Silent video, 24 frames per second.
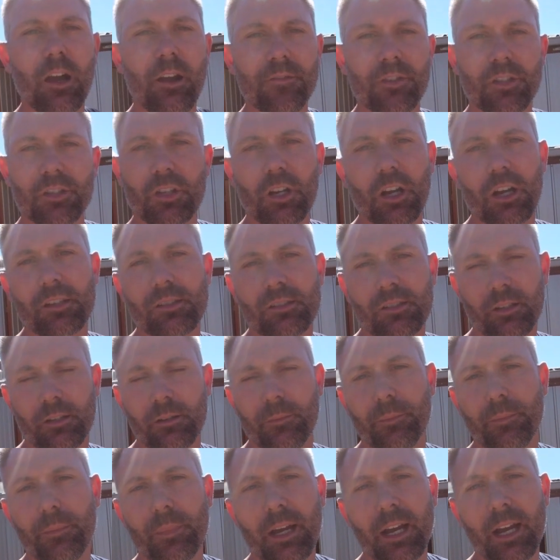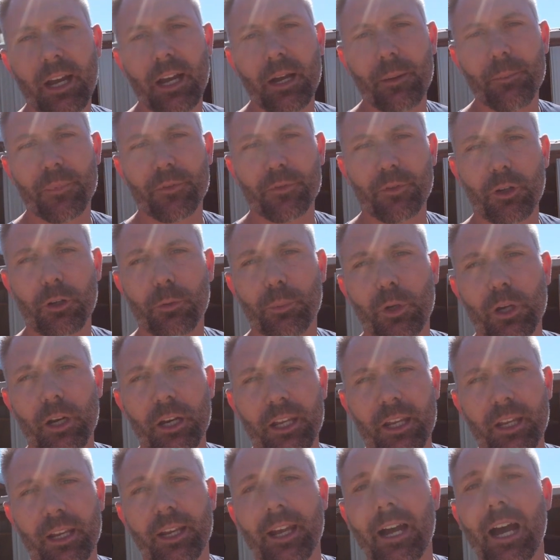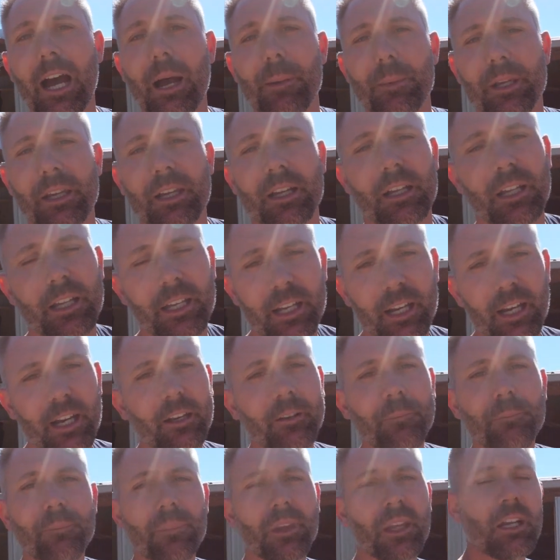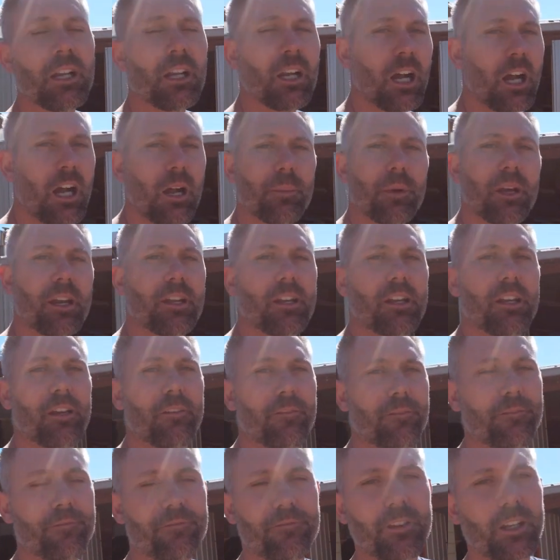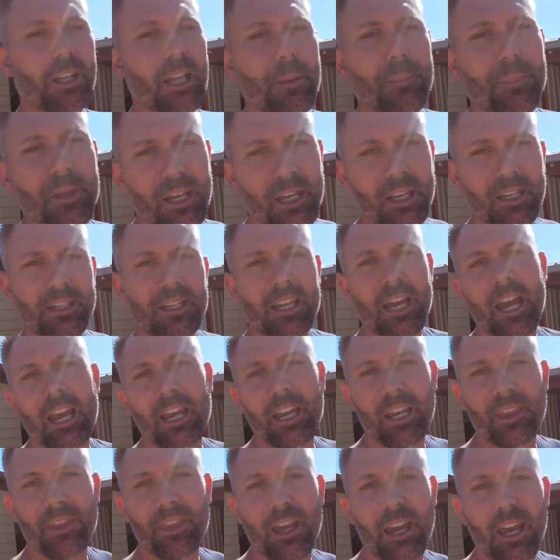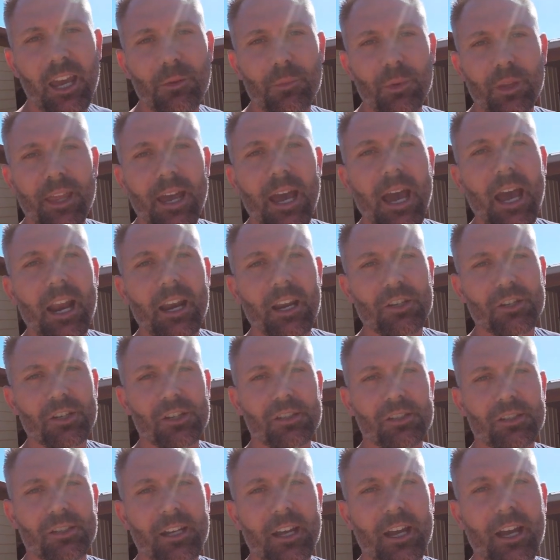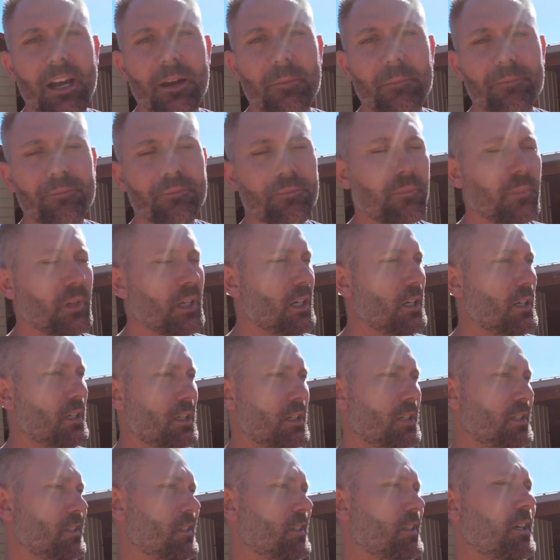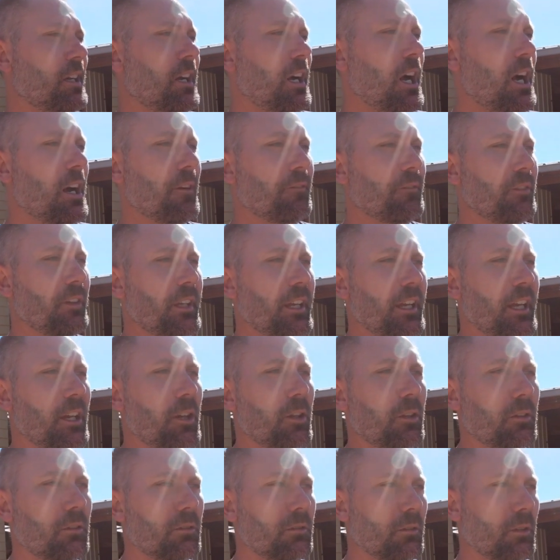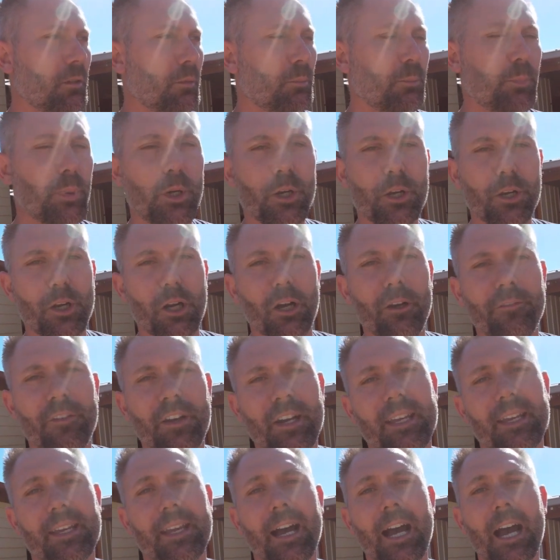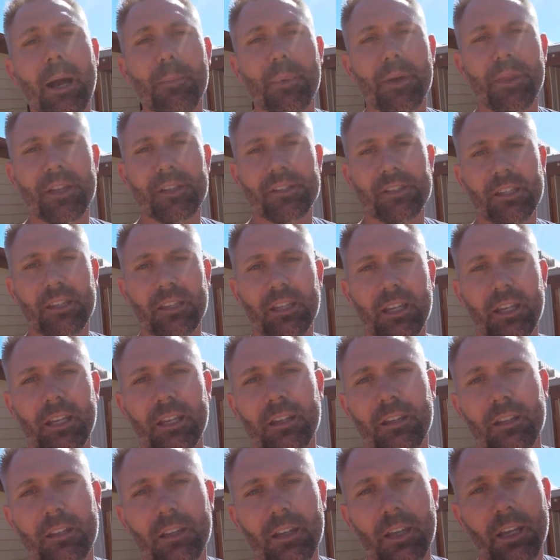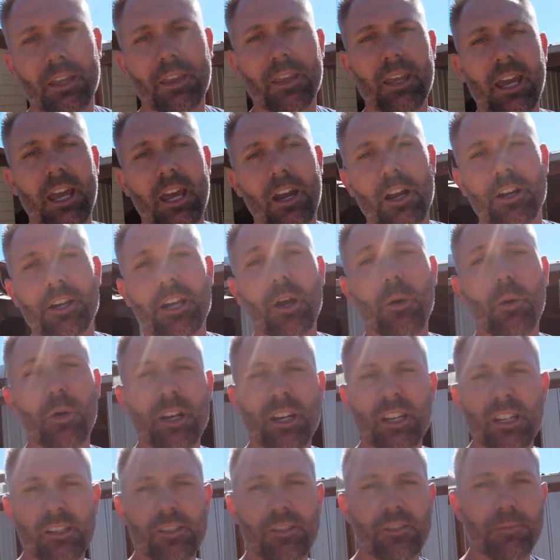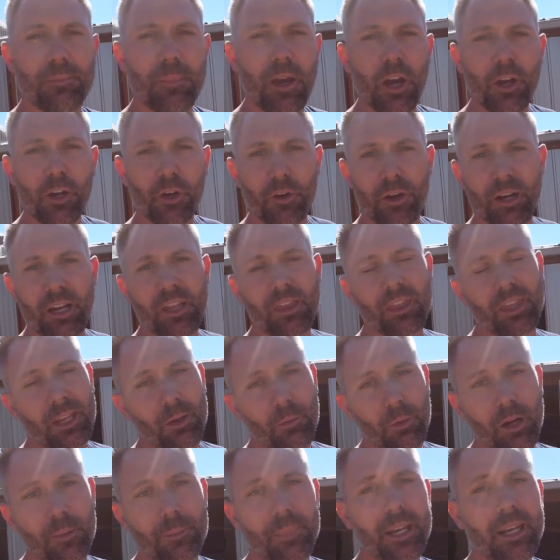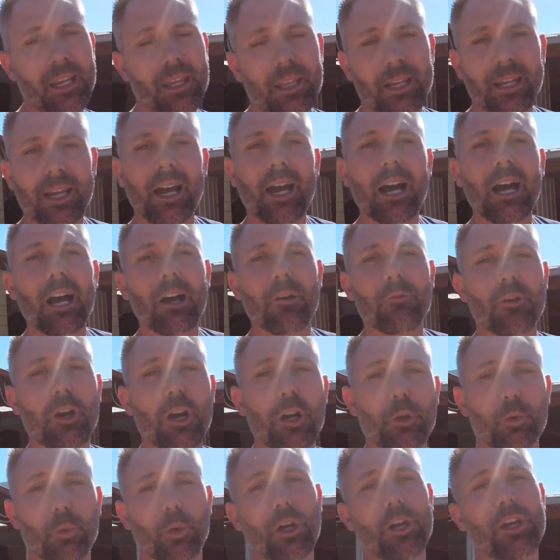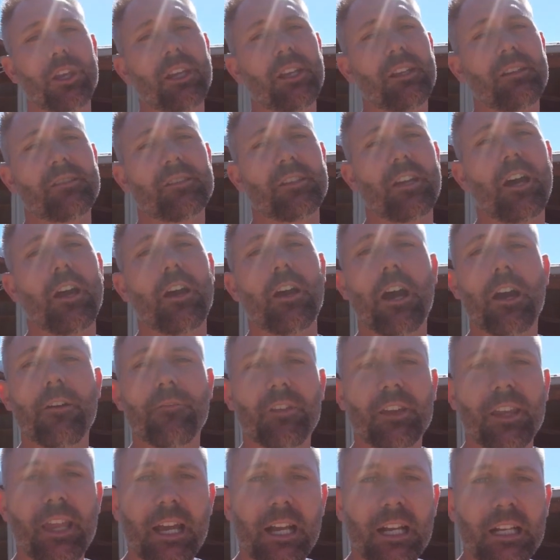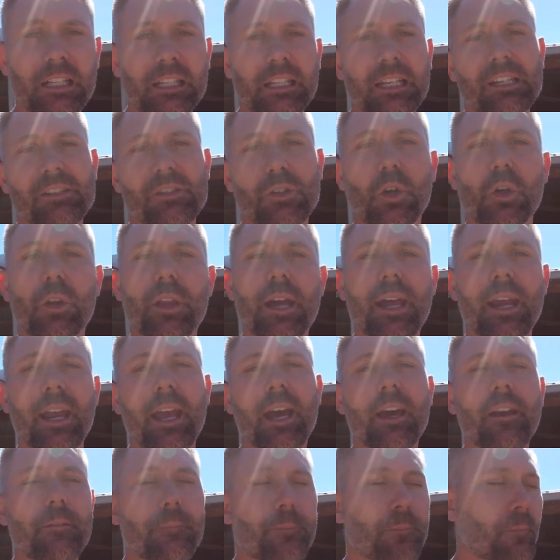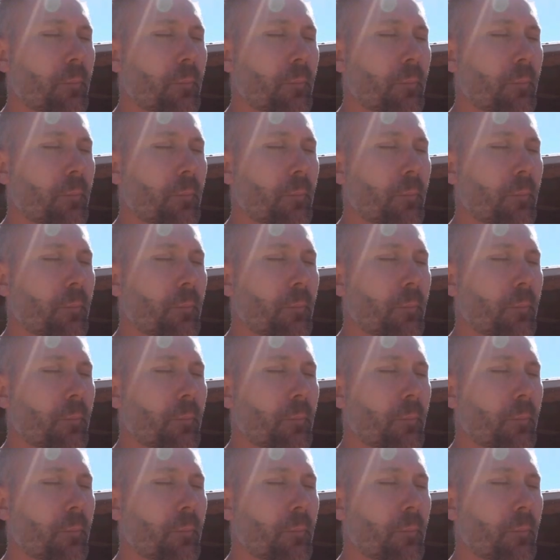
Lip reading: I've just got some throttle body and carby cleaner. I'm going to fill up the intake and the head with that and just hopefully it'll burn off any carbon that's in the head. I don't want any smoke or anything when I'm getting the car roadworthy, so hopefully that clears all that out.